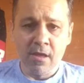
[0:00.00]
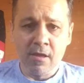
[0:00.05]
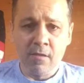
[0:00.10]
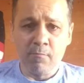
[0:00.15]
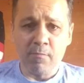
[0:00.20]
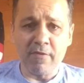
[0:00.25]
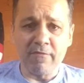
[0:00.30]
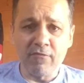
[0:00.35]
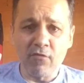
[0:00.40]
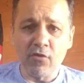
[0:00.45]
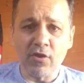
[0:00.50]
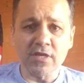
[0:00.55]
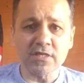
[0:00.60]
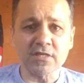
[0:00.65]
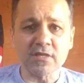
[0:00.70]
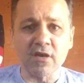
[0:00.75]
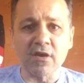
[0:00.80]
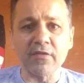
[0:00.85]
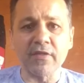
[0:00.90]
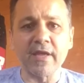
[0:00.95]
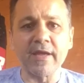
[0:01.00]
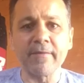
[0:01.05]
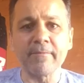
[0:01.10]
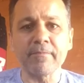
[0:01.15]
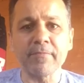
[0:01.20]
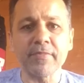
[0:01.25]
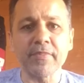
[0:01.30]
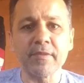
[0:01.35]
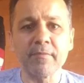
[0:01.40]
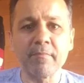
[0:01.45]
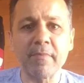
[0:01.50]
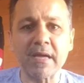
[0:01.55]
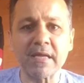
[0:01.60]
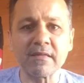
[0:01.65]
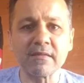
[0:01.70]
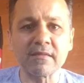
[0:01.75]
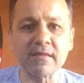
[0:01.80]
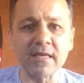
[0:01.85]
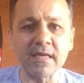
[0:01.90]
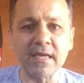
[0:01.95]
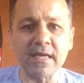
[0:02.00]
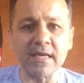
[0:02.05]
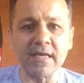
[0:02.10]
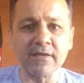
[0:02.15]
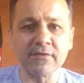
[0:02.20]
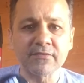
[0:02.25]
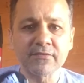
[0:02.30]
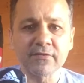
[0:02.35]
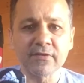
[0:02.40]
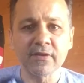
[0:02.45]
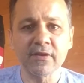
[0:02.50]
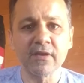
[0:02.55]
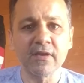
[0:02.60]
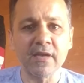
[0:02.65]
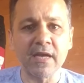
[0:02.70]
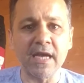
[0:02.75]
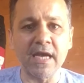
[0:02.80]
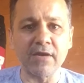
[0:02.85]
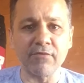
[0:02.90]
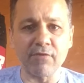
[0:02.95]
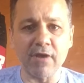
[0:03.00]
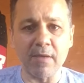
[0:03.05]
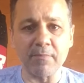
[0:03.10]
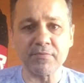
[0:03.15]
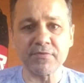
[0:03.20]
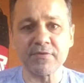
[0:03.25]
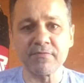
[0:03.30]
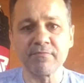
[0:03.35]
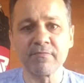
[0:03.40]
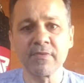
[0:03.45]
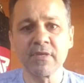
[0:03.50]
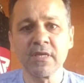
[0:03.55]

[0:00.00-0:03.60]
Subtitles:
Before I start that, the main thing is hand wraps.